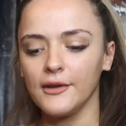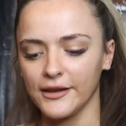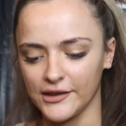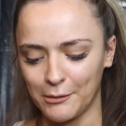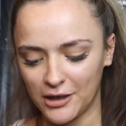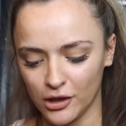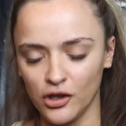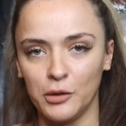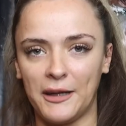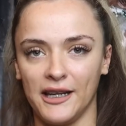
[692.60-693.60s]
some of the
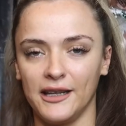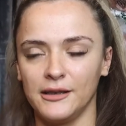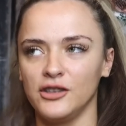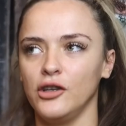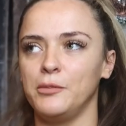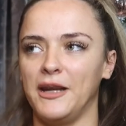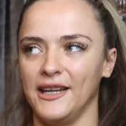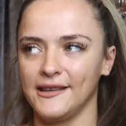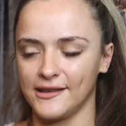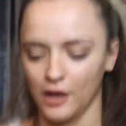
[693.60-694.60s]
new new
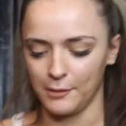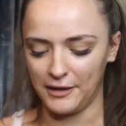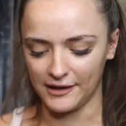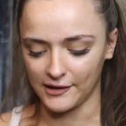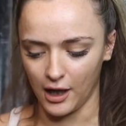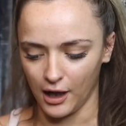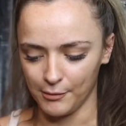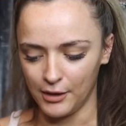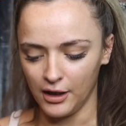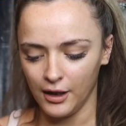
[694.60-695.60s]
bits I picked
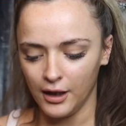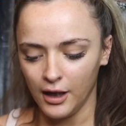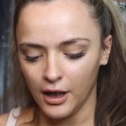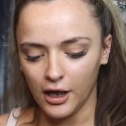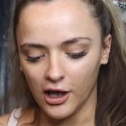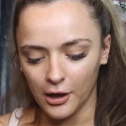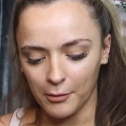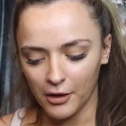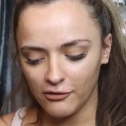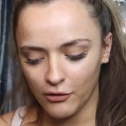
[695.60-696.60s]
up
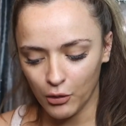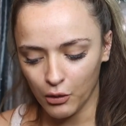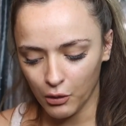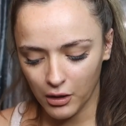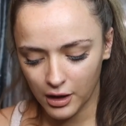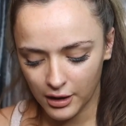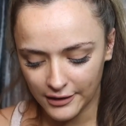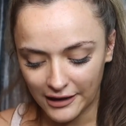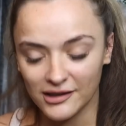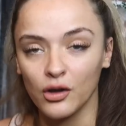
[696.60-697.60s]
um, for
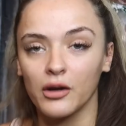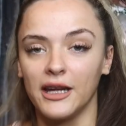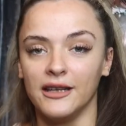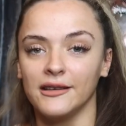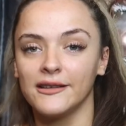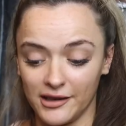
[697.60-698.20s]
their stockings.